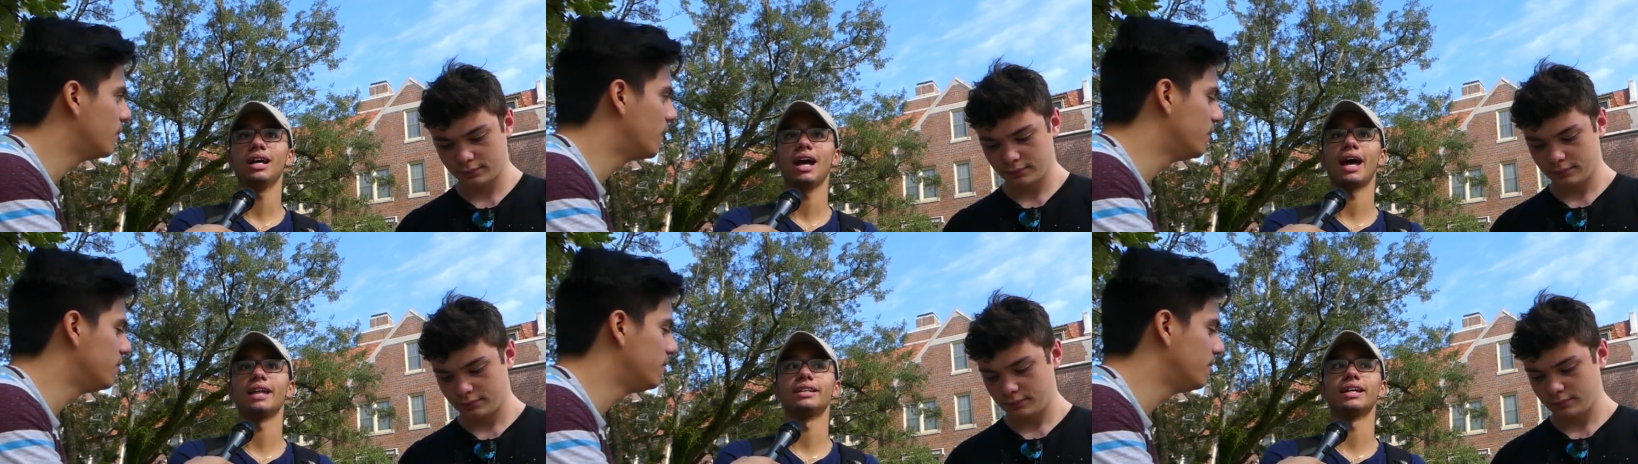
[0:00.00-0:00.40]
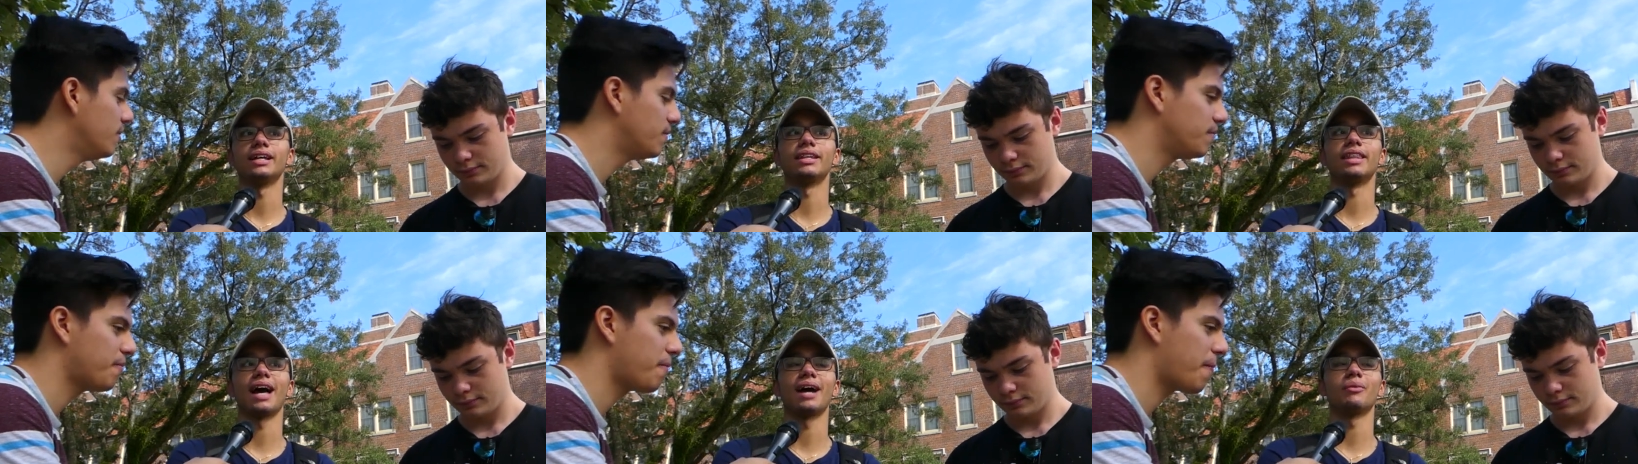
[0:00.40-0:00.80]
Speaker 1: And
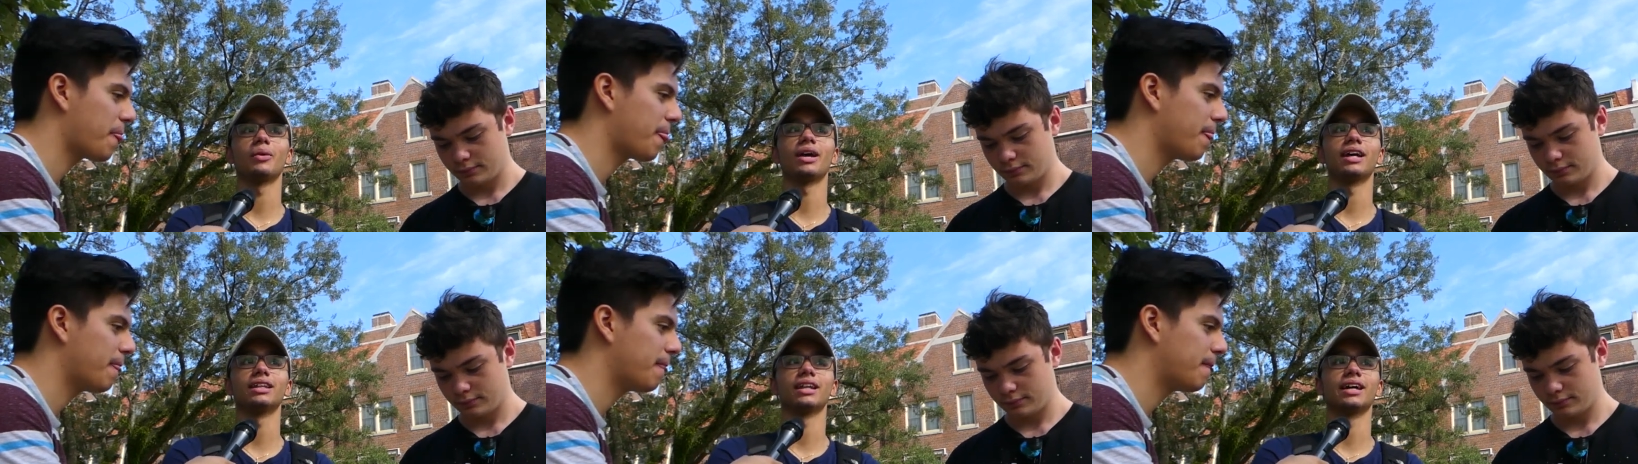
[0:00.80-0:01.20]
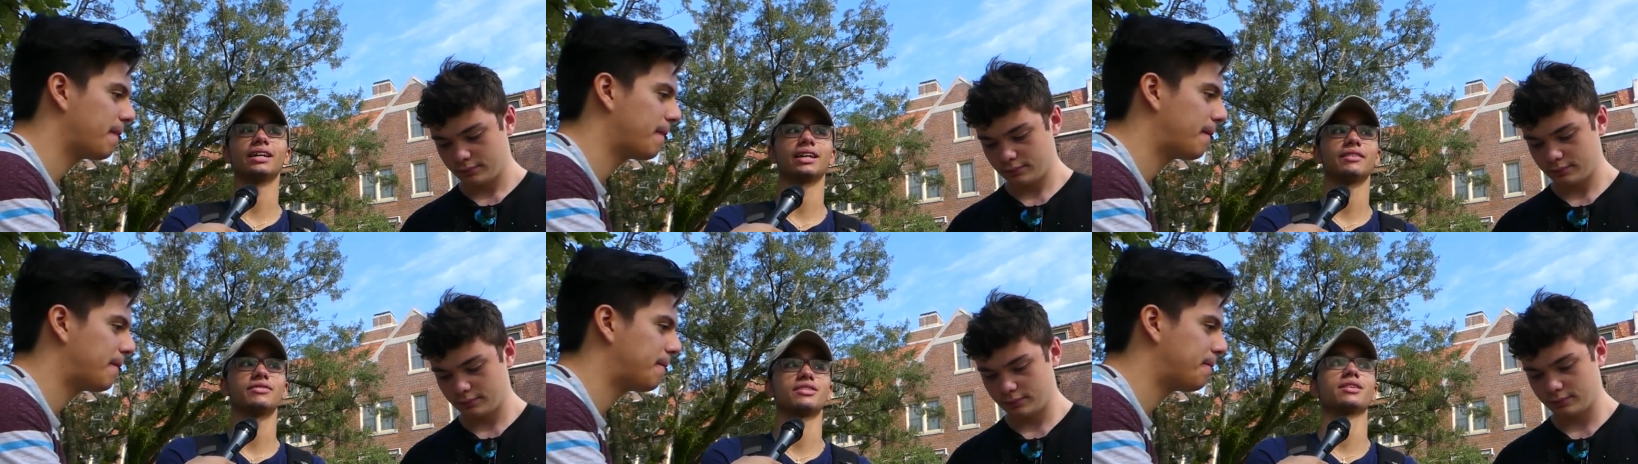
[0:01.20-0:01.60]
then that way,
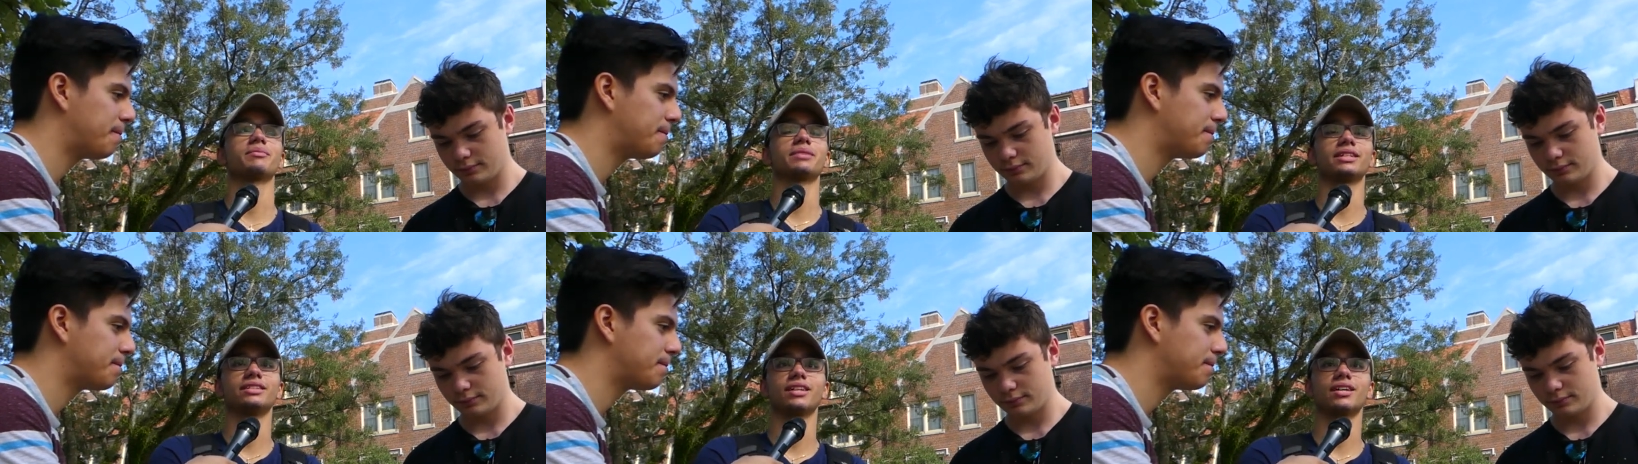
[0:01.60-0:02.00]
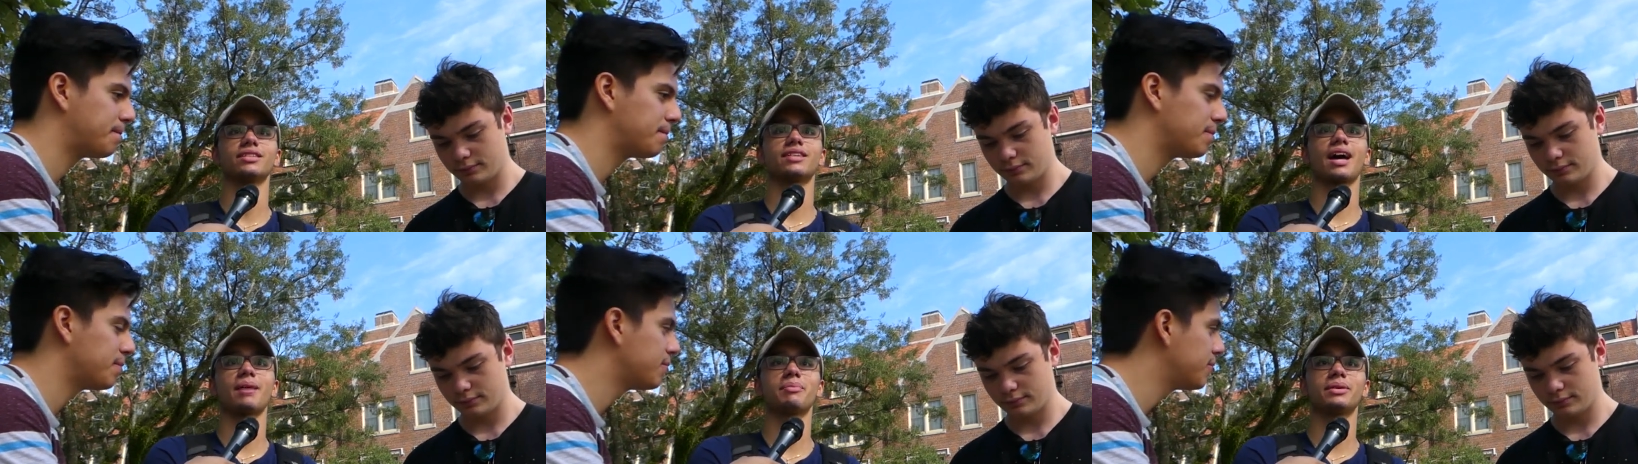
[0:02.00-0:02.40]
like, if something
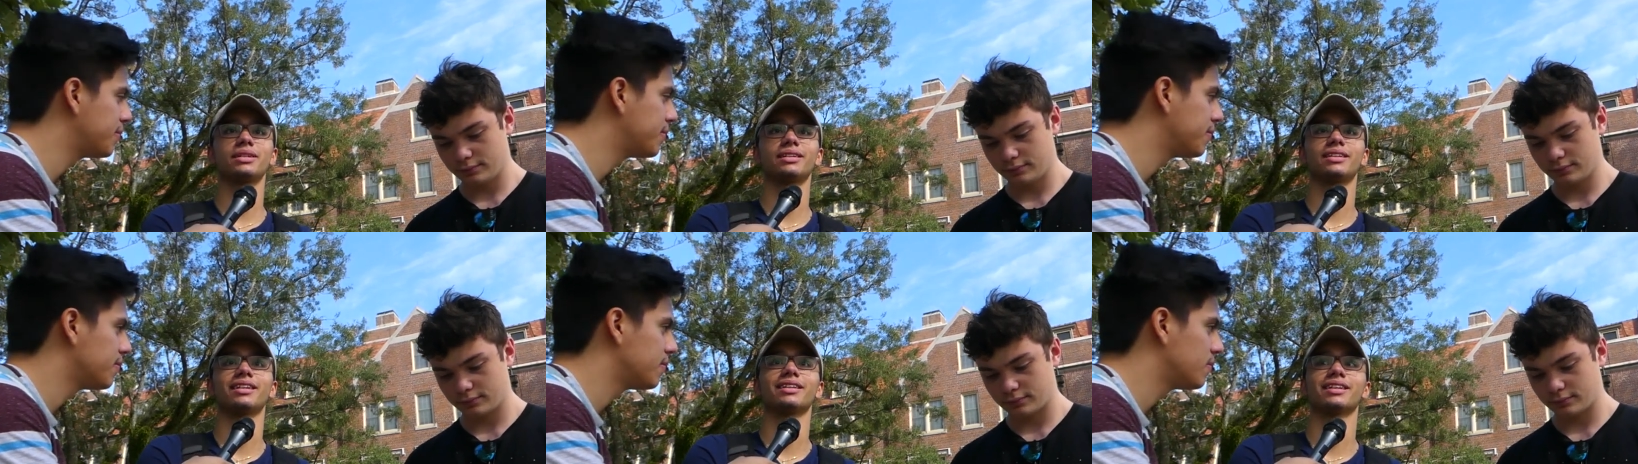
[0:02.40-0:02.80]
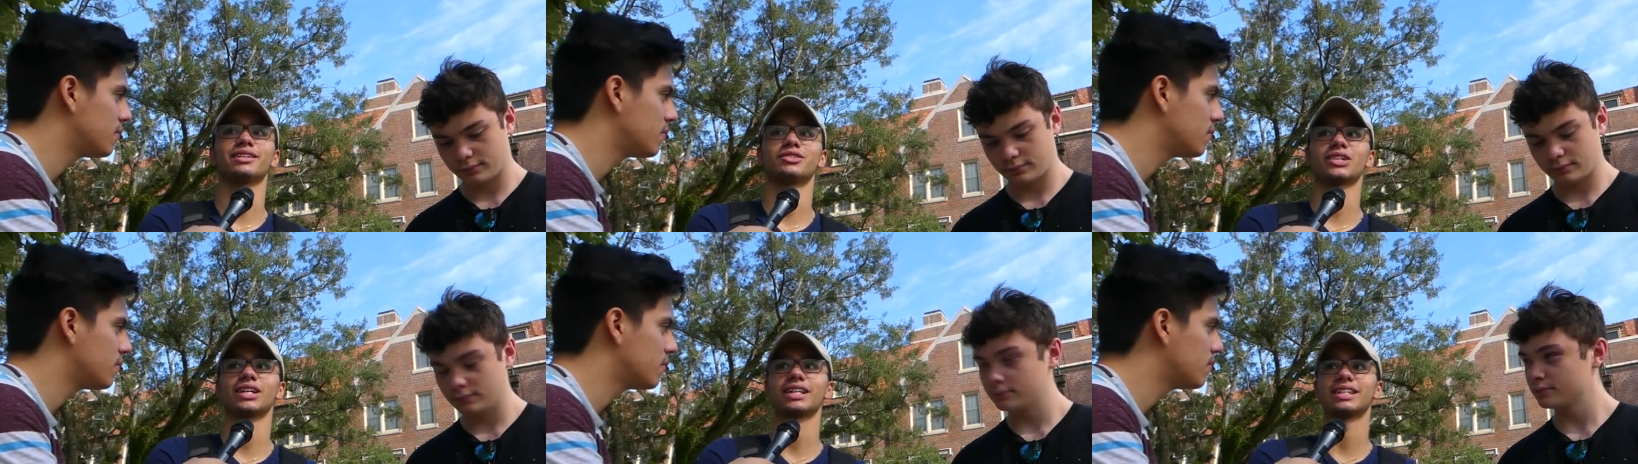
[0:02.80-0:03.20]
does happen and they,
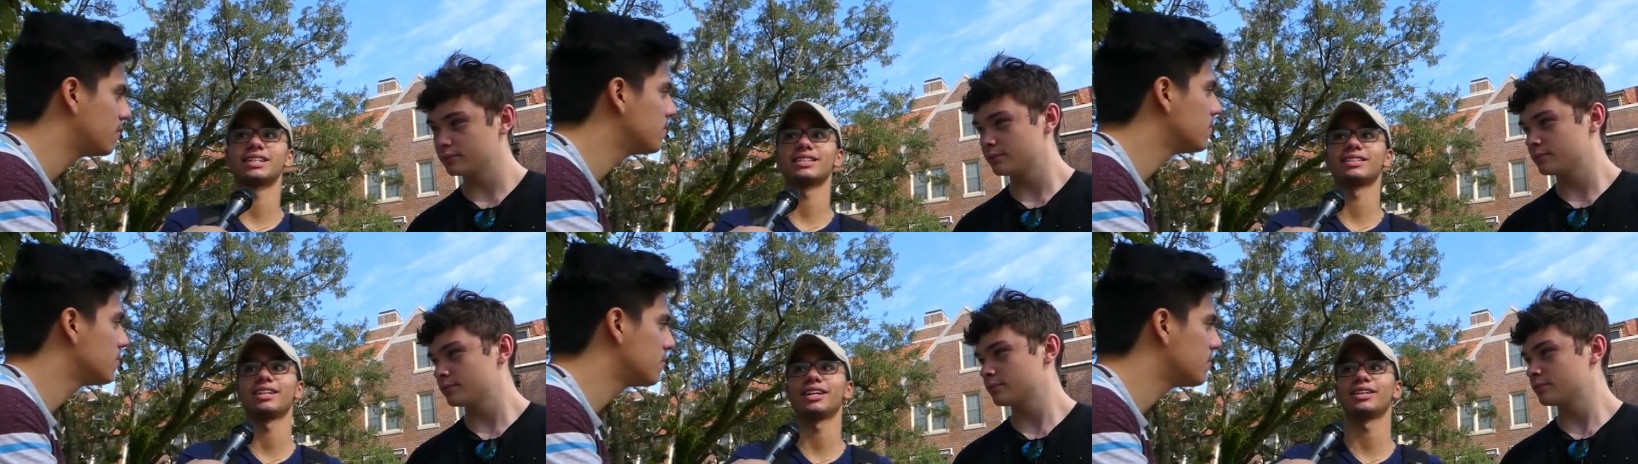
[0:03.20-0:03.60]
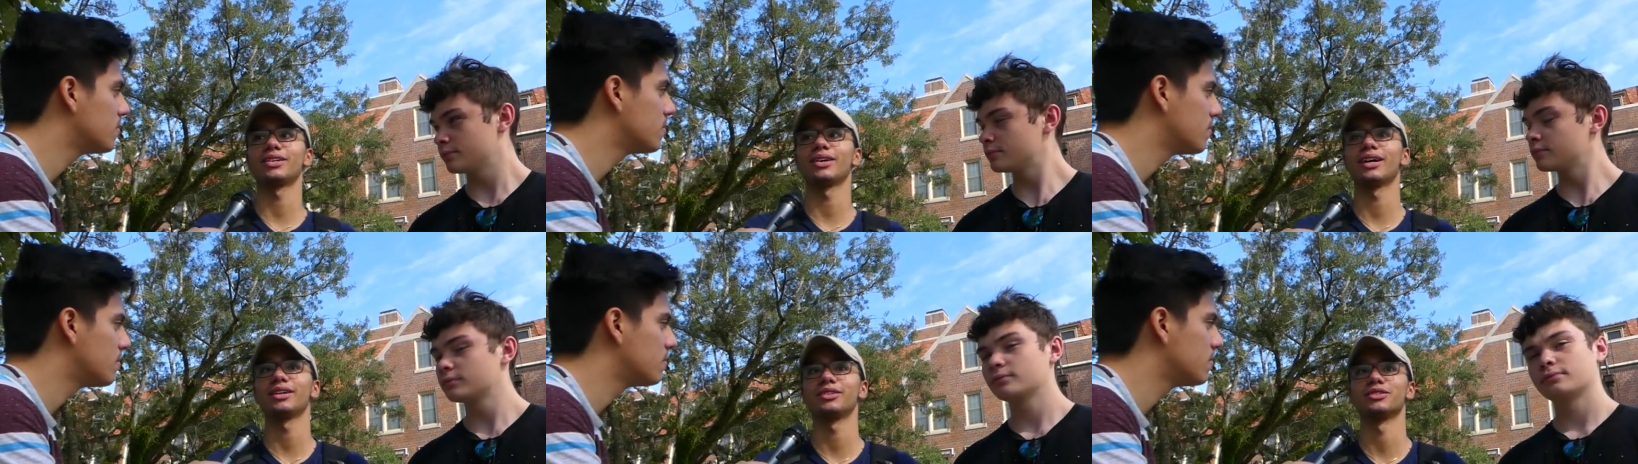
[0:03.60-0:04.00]
like, try to kick
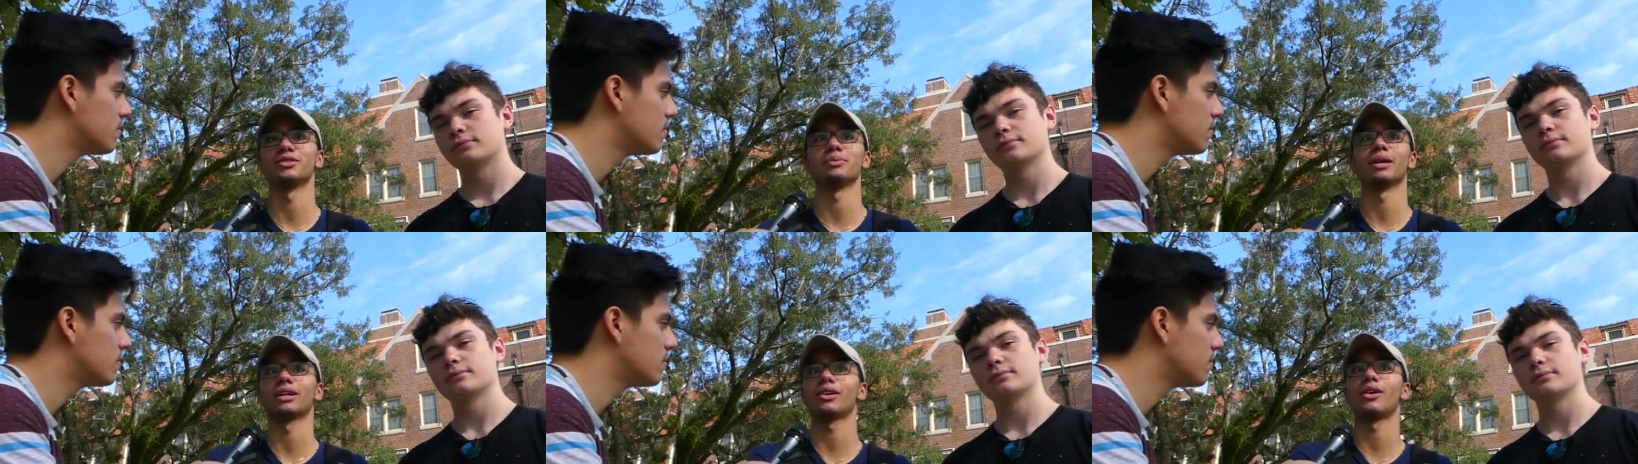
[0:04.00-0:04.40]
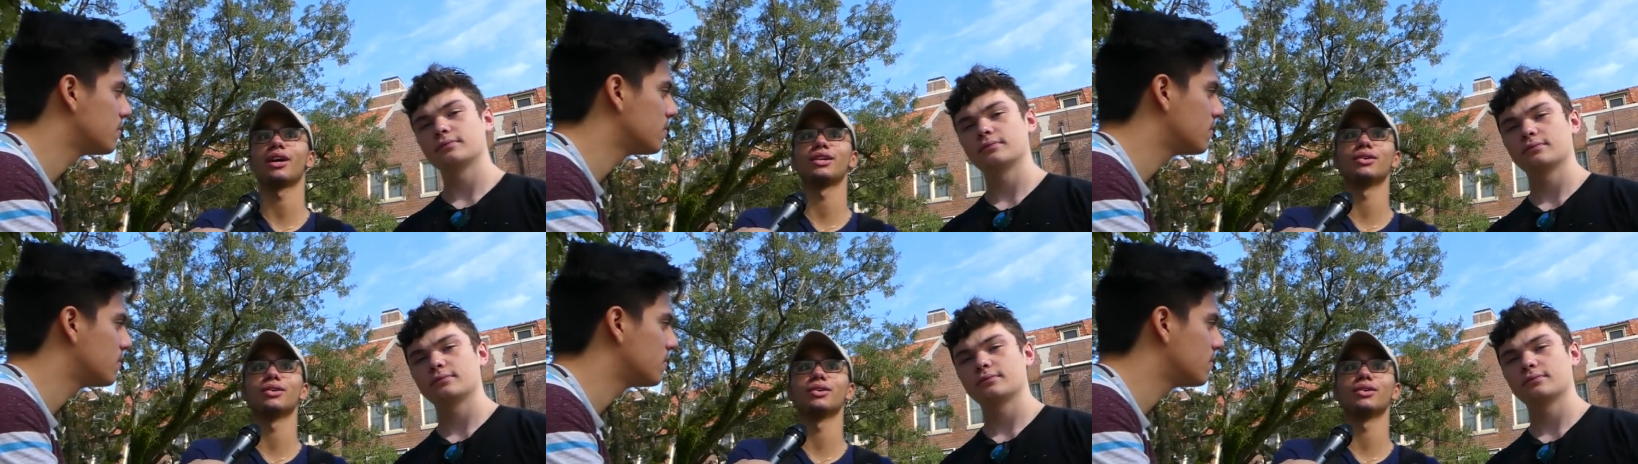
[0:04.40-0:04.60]
you out, you just be like, oh, I